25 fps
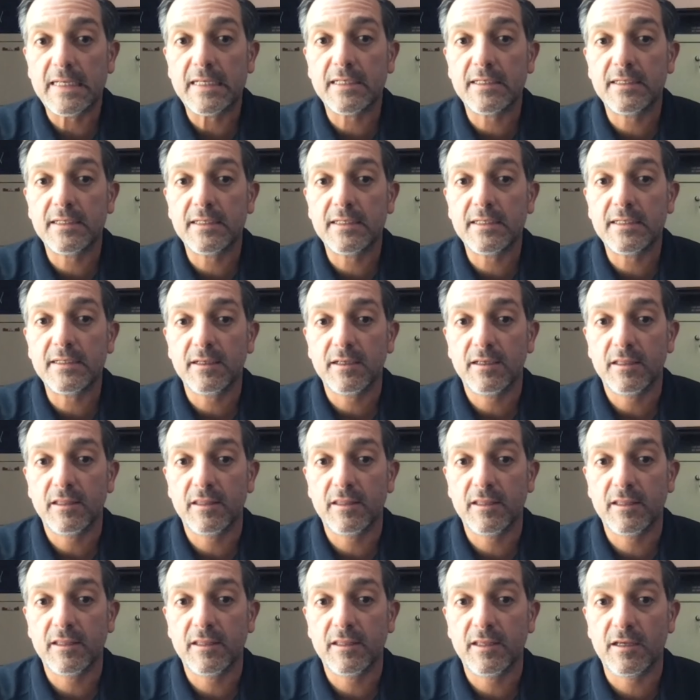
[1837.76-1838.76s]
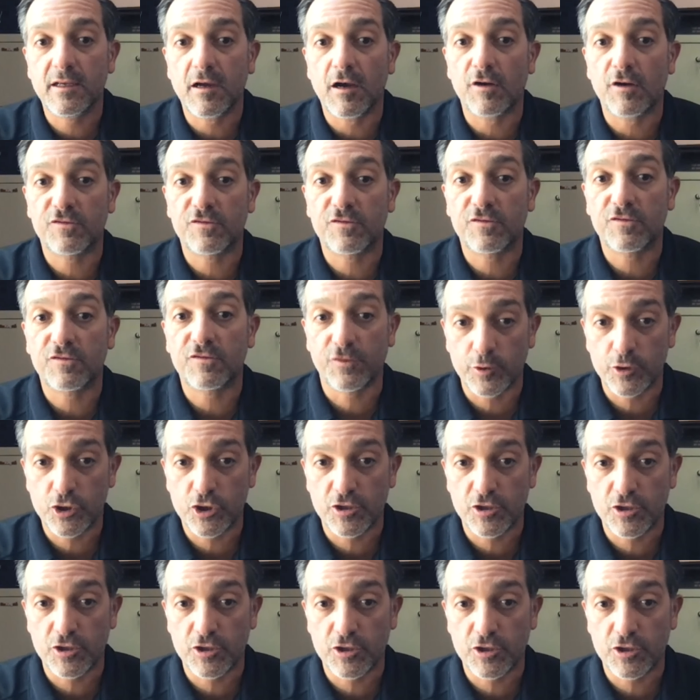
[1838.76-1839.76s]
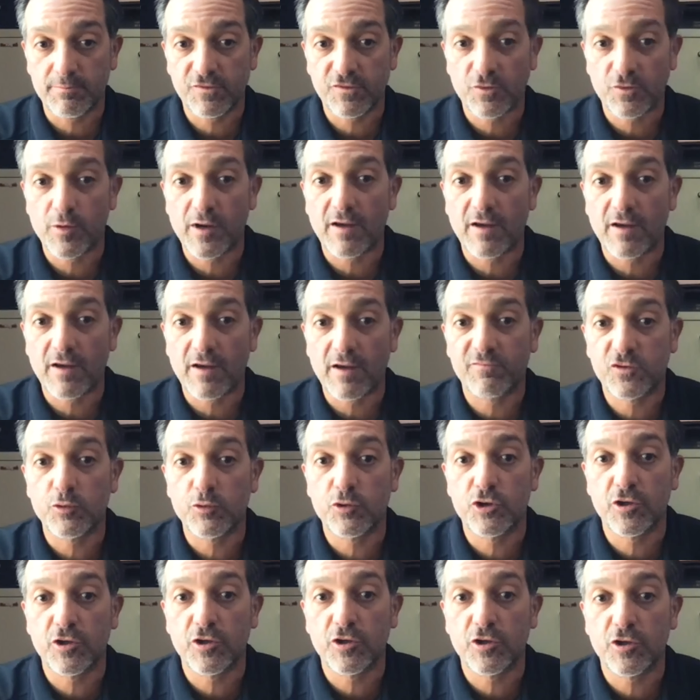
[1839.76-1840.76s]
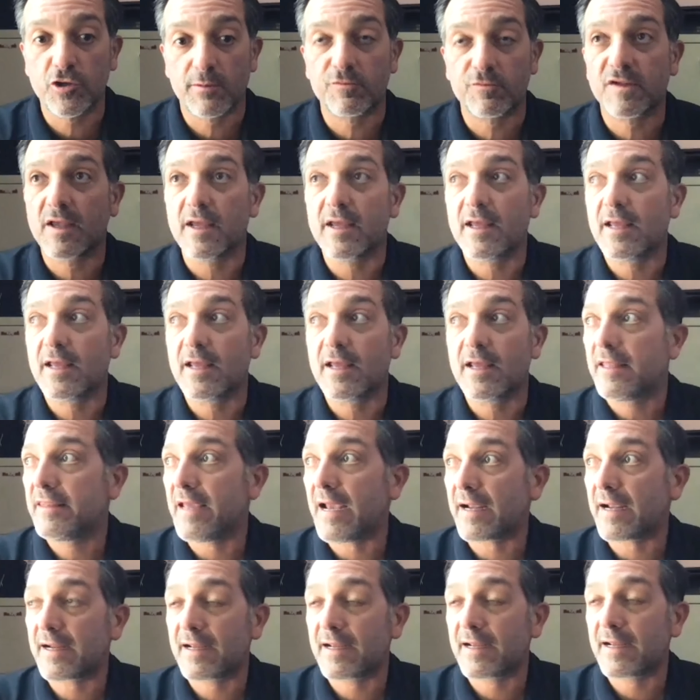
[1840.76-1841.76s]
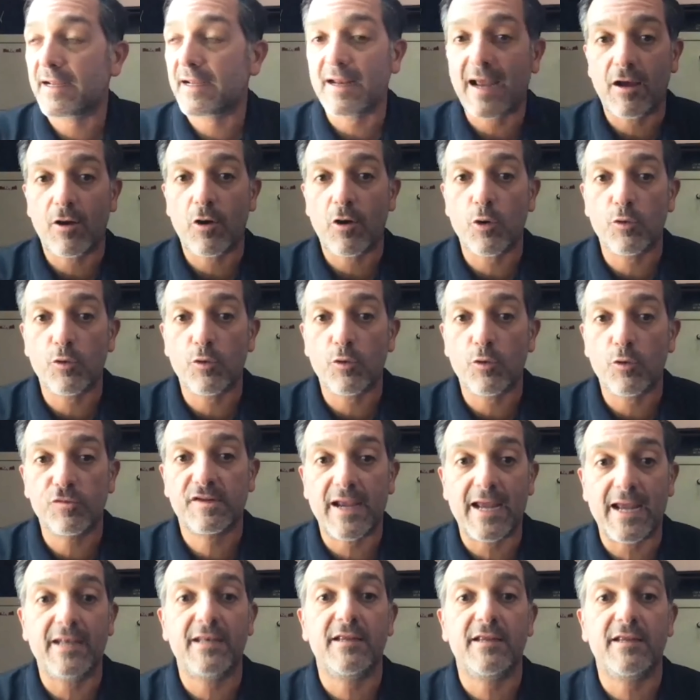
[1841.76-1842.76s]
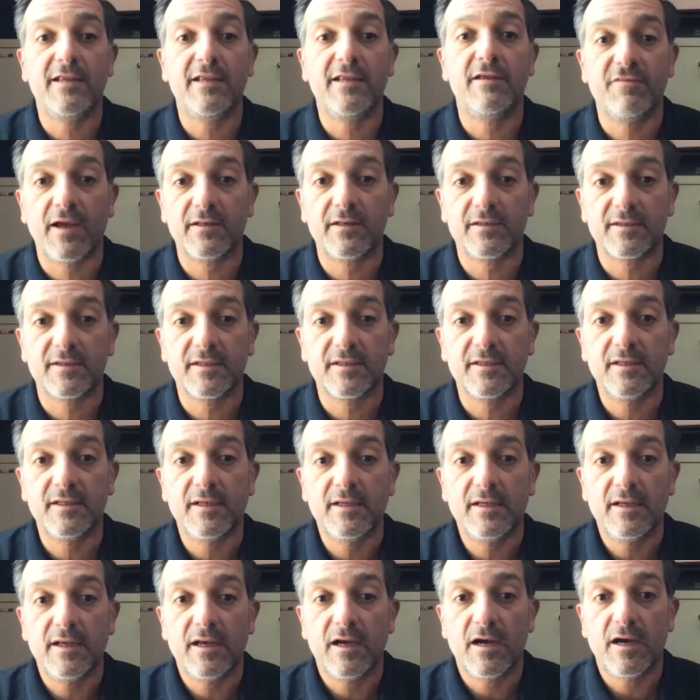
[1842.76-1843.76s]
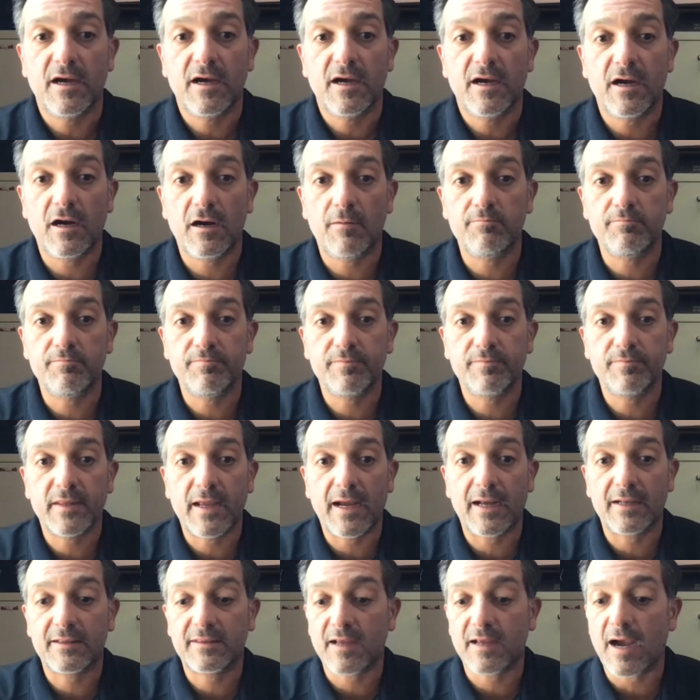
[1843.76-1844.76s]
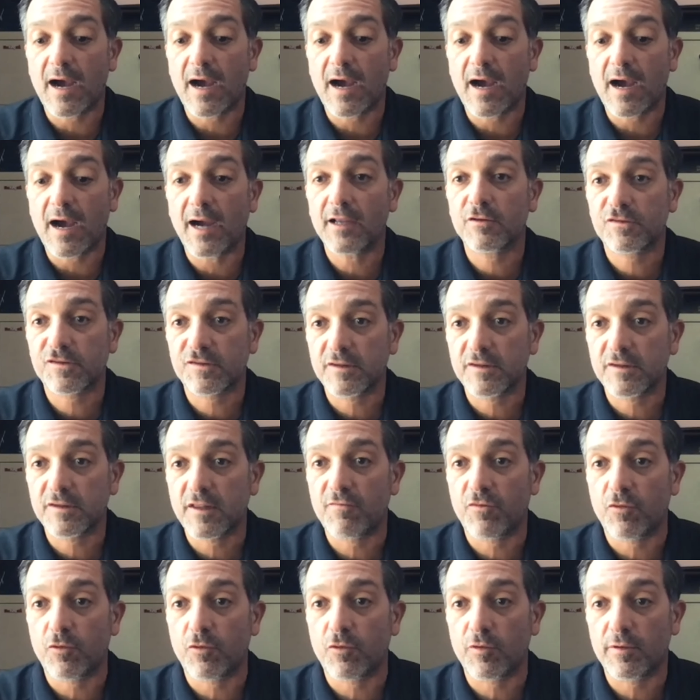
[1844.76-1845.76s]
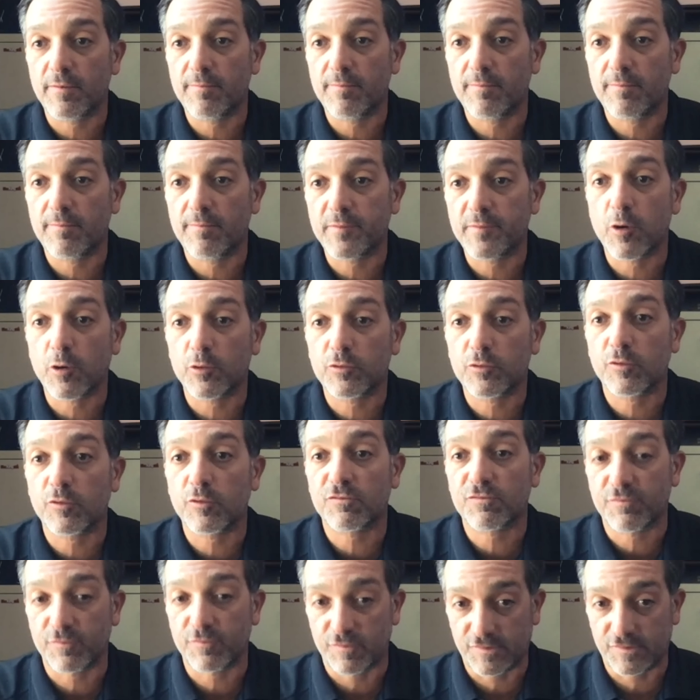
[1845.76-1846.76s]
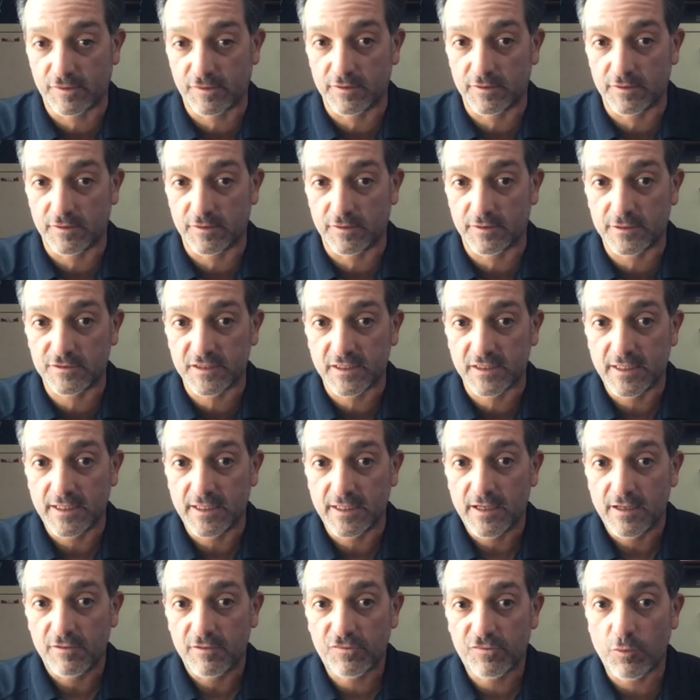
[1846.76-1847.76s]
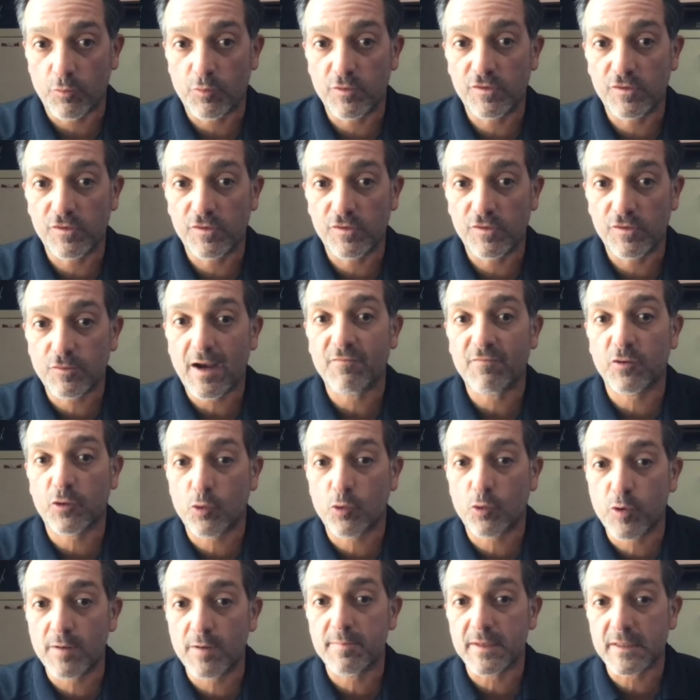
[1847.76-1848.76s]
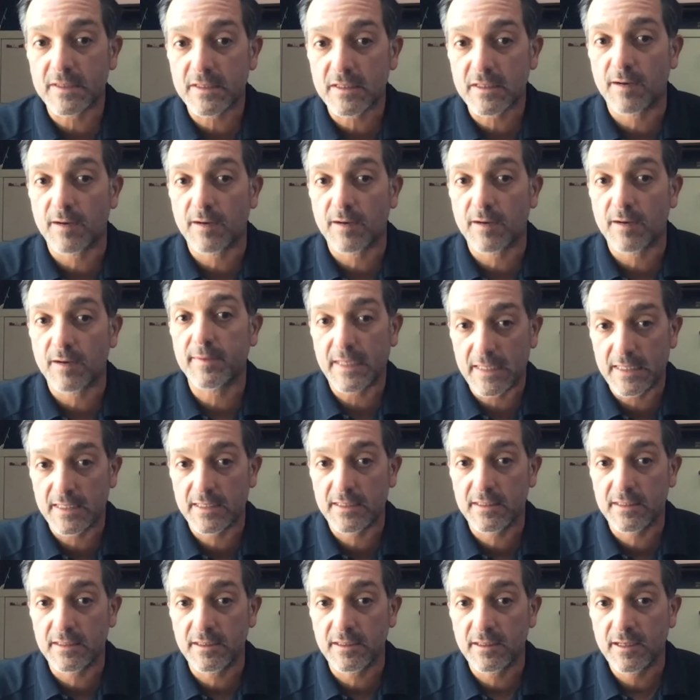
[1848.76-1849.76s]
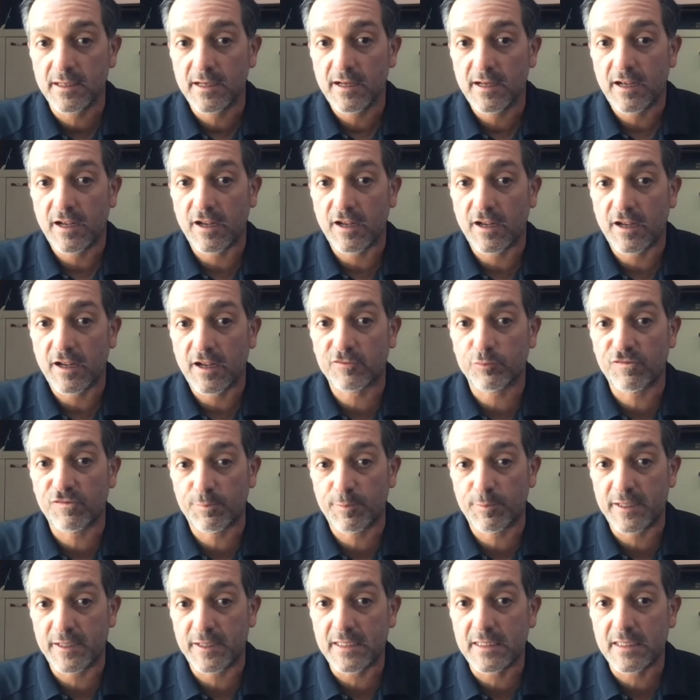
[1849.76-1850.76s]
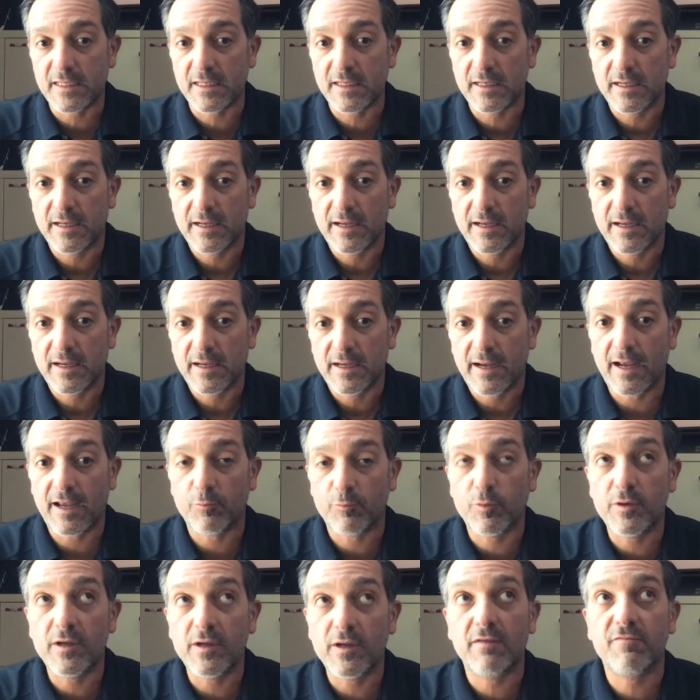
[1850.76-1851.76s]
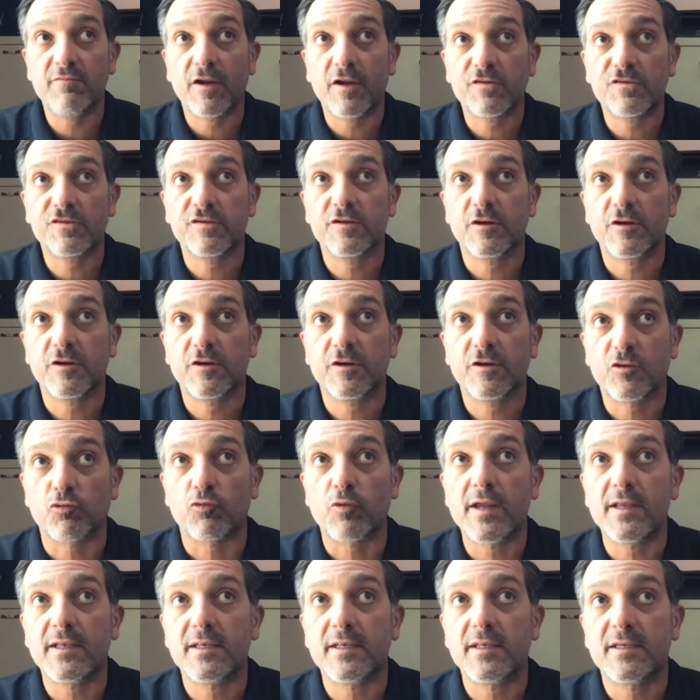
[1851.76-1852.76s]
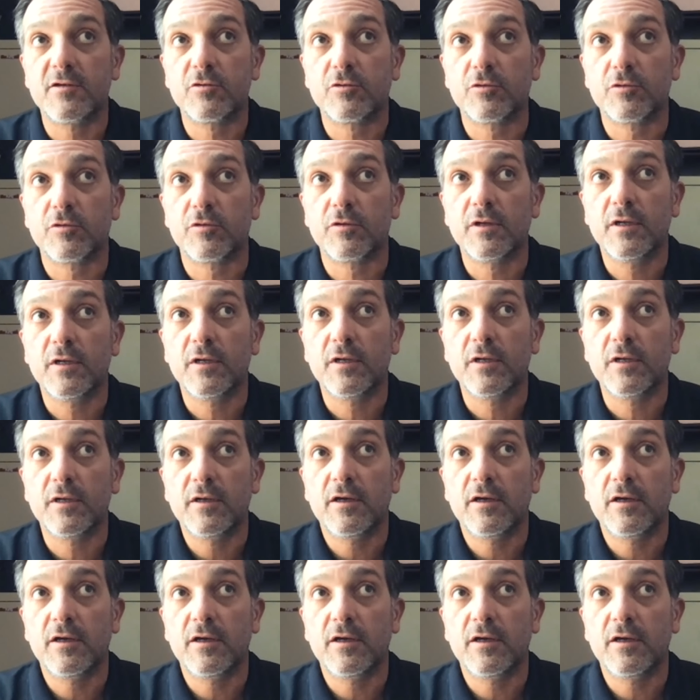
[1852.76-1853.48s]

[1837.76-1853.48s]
in the auxiliary gym. So we have two gyms that could host any event at the highest level in both those facilities. So we still have equipment coming in as we speak, and we invested a great deal